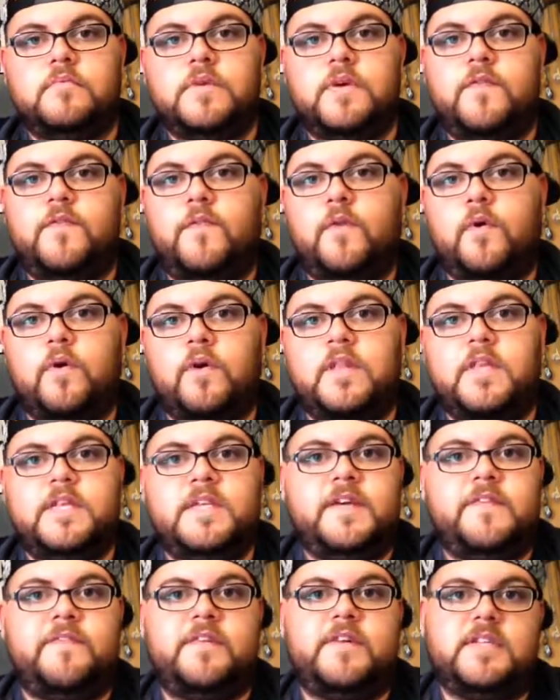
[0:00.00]
for the
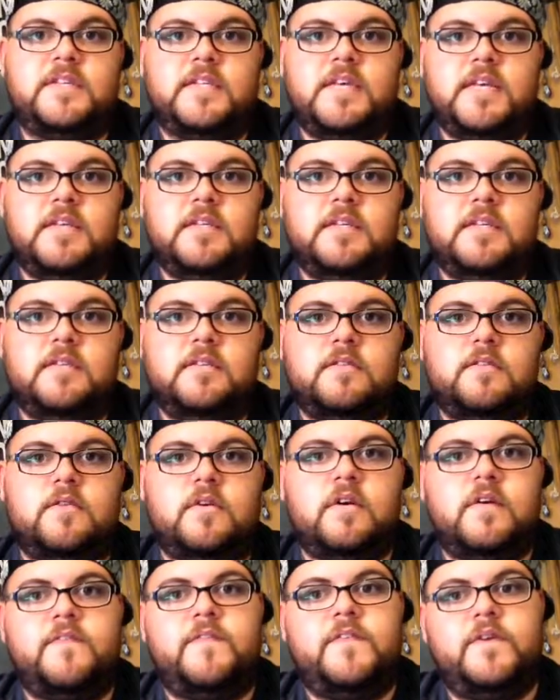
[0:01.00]
different seasons,
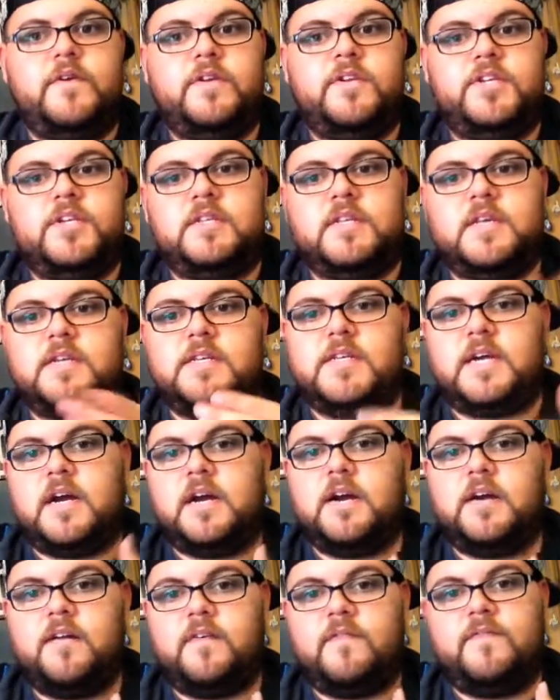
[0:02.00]
or if you just get
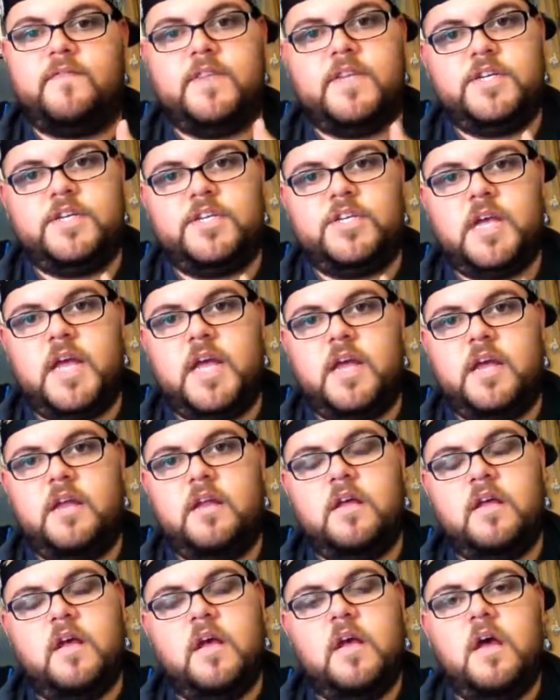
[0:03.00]
tired of this
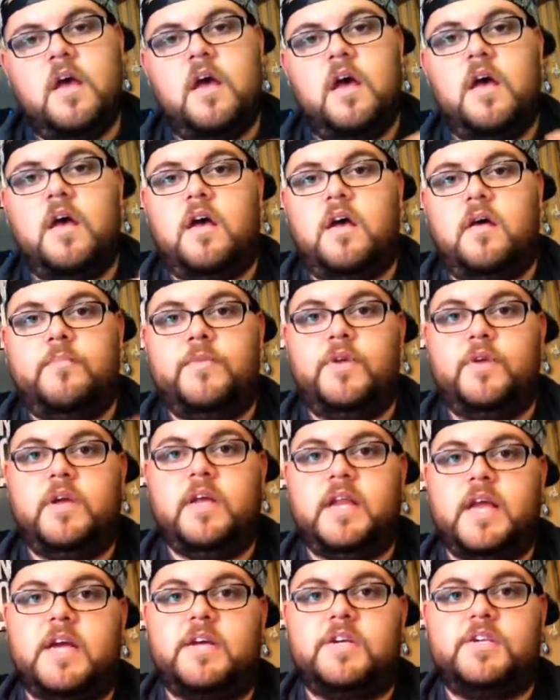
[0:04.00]
shade, you
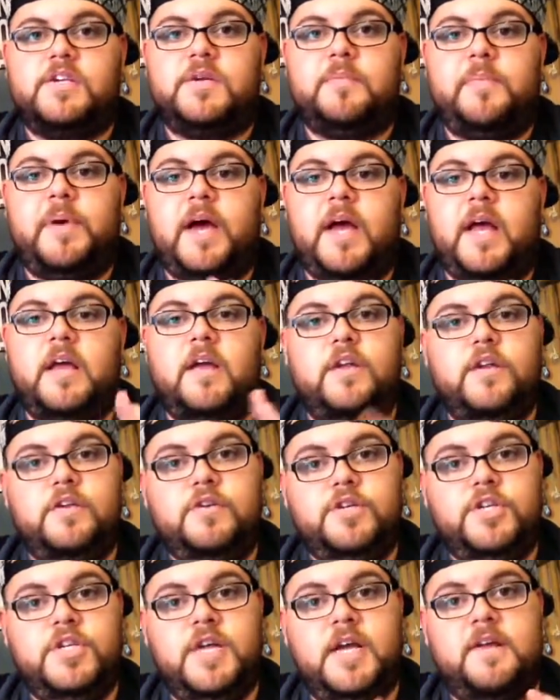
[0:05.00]
can actually buy a
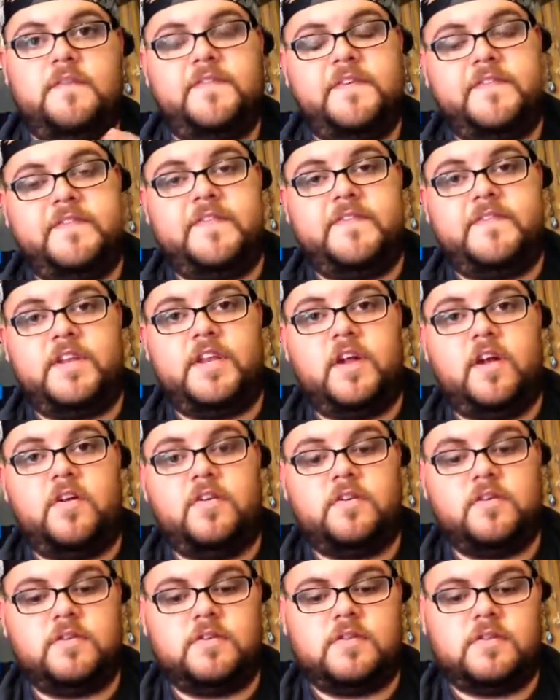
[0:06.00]
new shade for
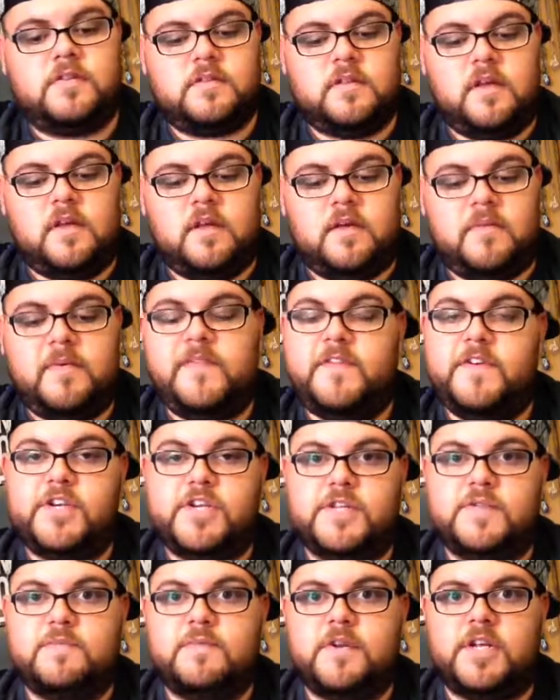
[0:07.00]
$50 if you
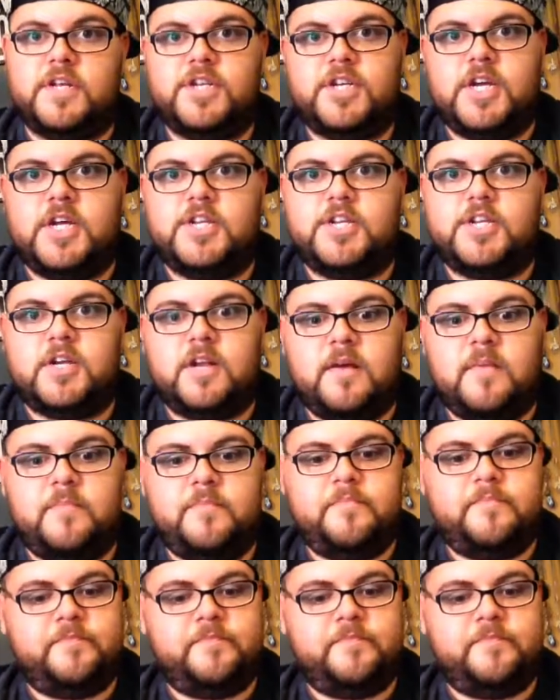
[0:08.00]
just want to change it up.